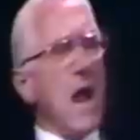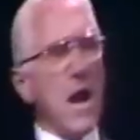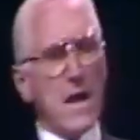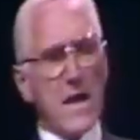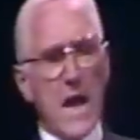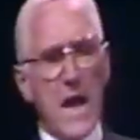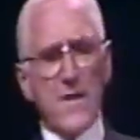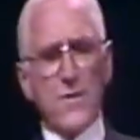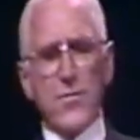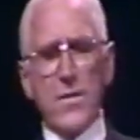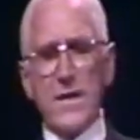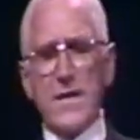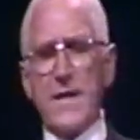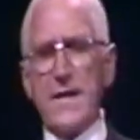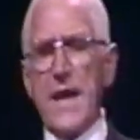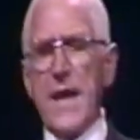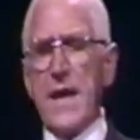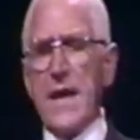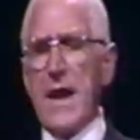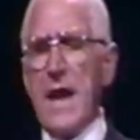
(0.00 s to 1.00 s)
country
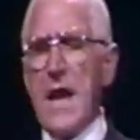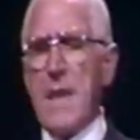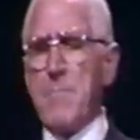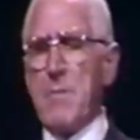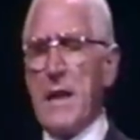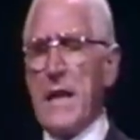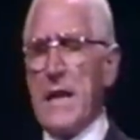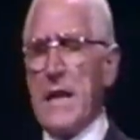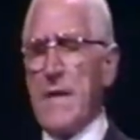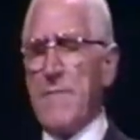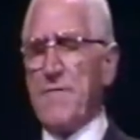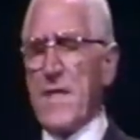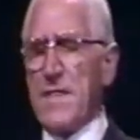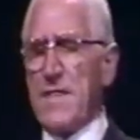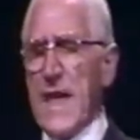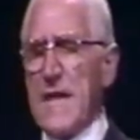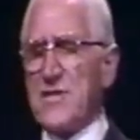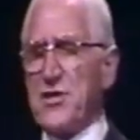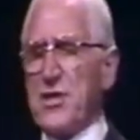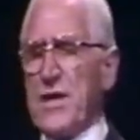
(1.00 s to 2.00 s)
today. And I believe that
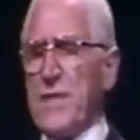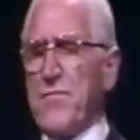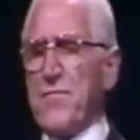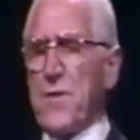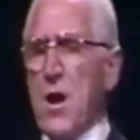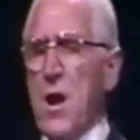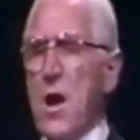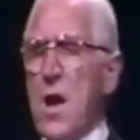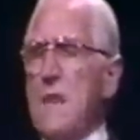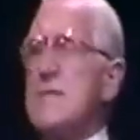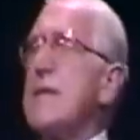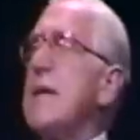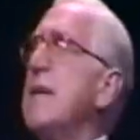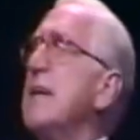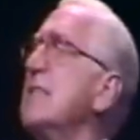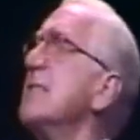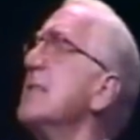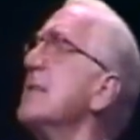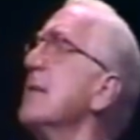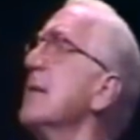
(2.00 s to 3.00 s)
that chief cause
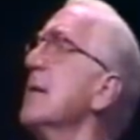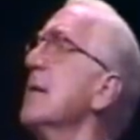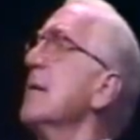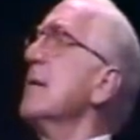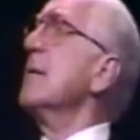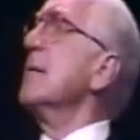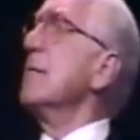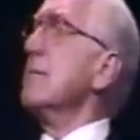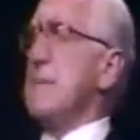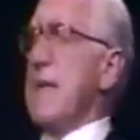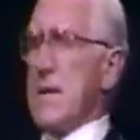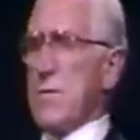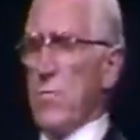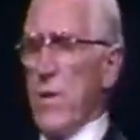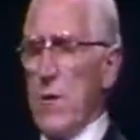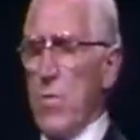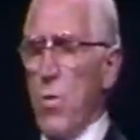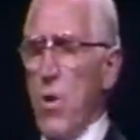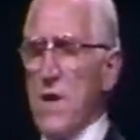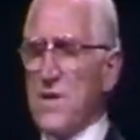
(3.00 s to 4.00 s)
is that
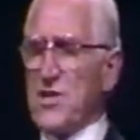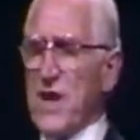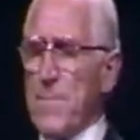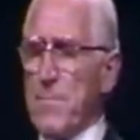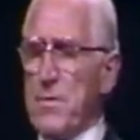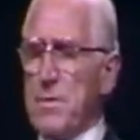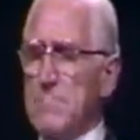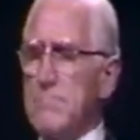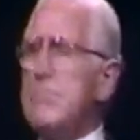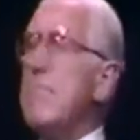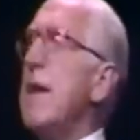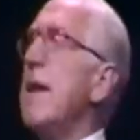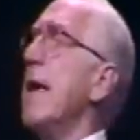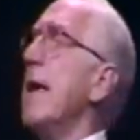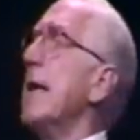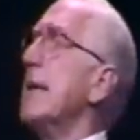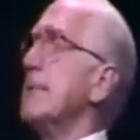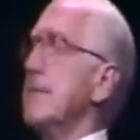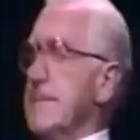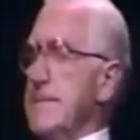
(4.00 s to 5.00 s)
we worship
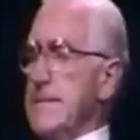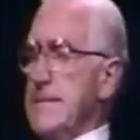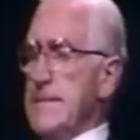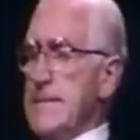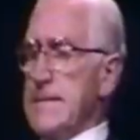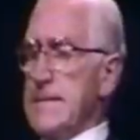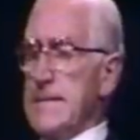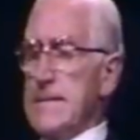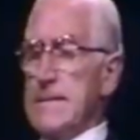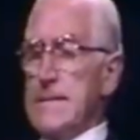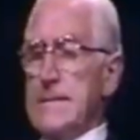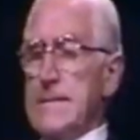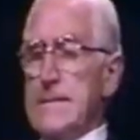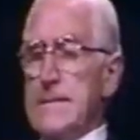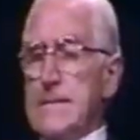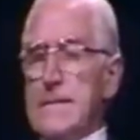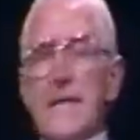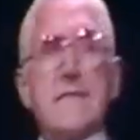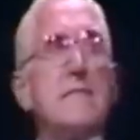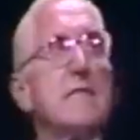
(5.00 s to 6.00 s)
money
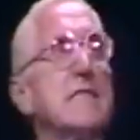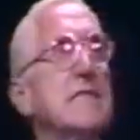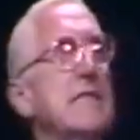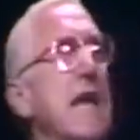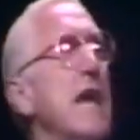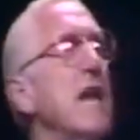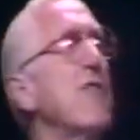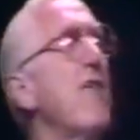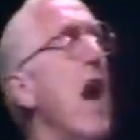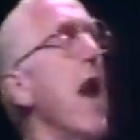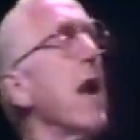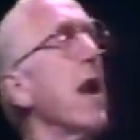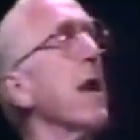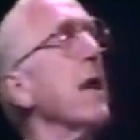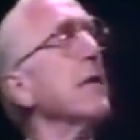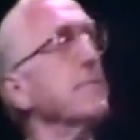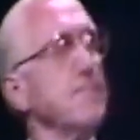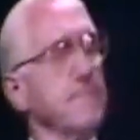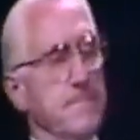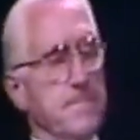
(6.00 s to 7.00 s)
instead of honor.
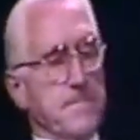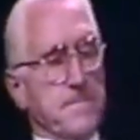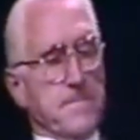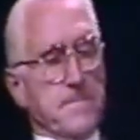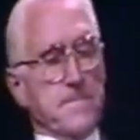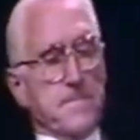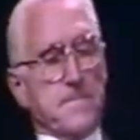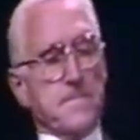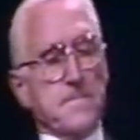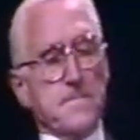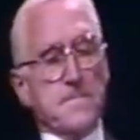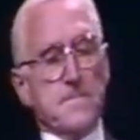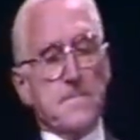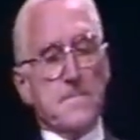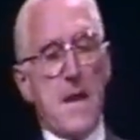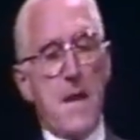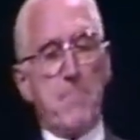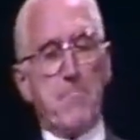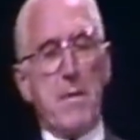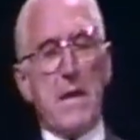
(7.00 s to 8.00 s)

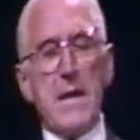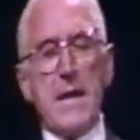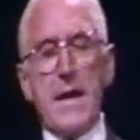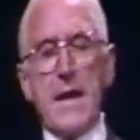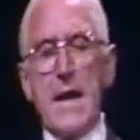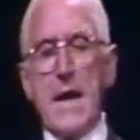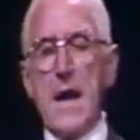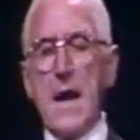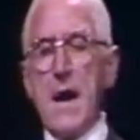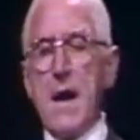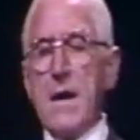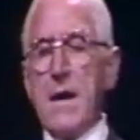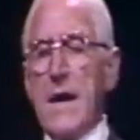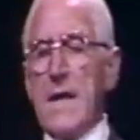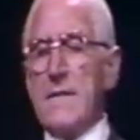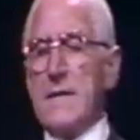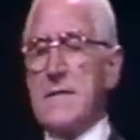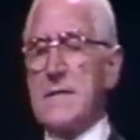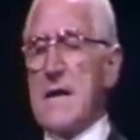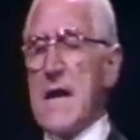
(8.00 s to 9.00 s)
A billionaire
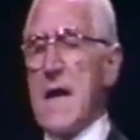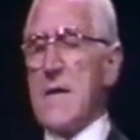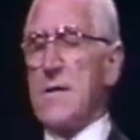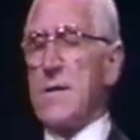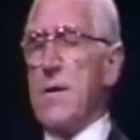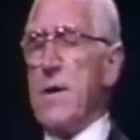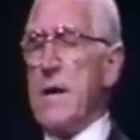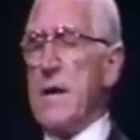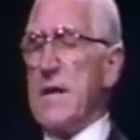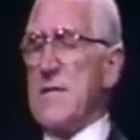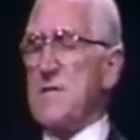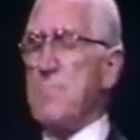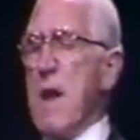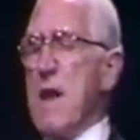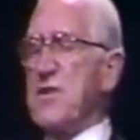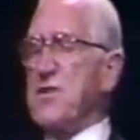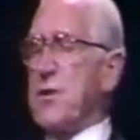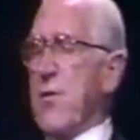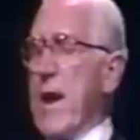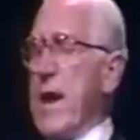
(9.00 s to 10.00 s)
in this country is
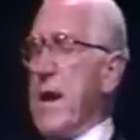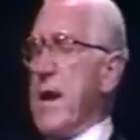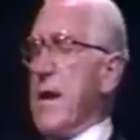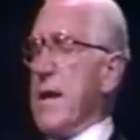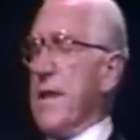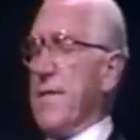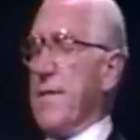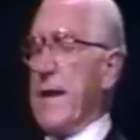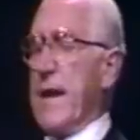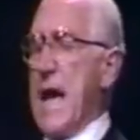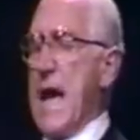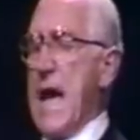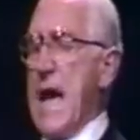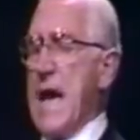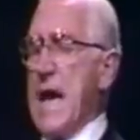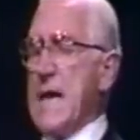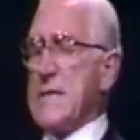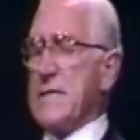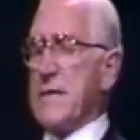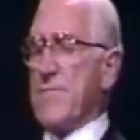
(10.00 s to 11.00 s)
much greater in the
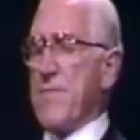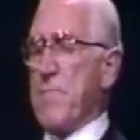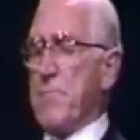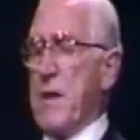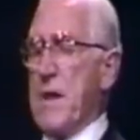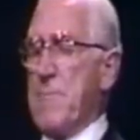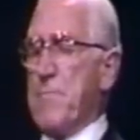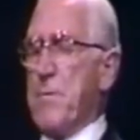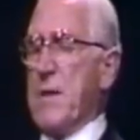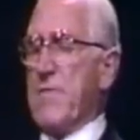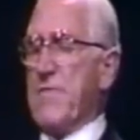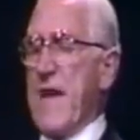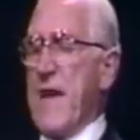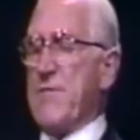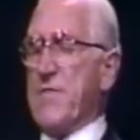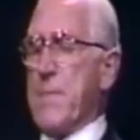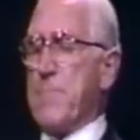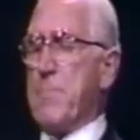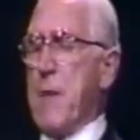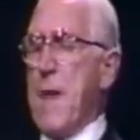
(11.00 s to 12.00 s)
eyes of the people
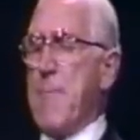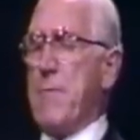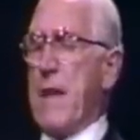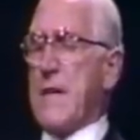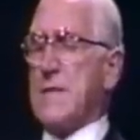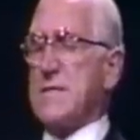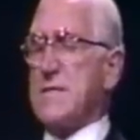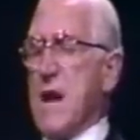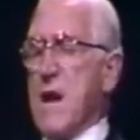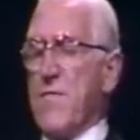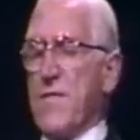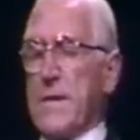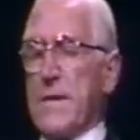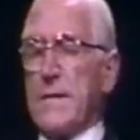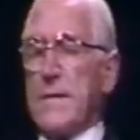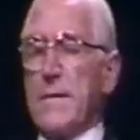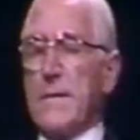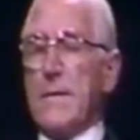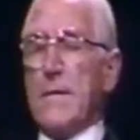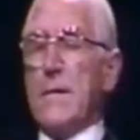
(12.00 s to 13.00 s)
than the public servant
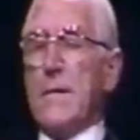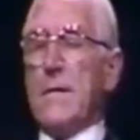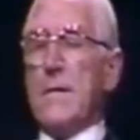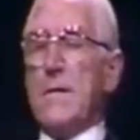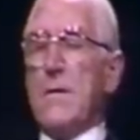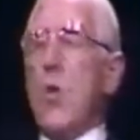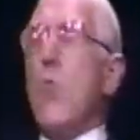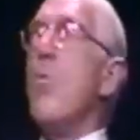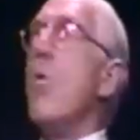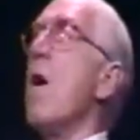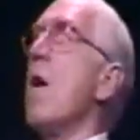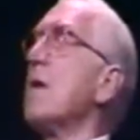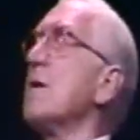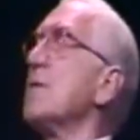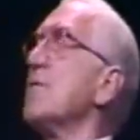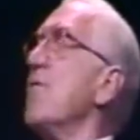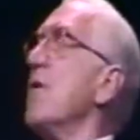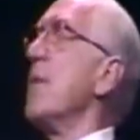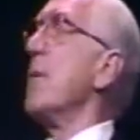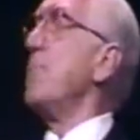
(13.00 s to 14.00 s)
who
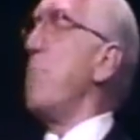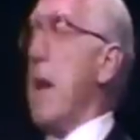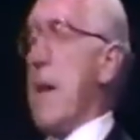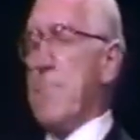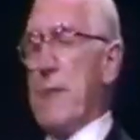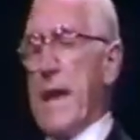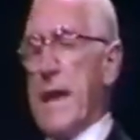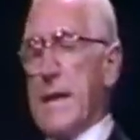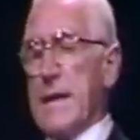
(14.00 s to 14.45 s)
works for the public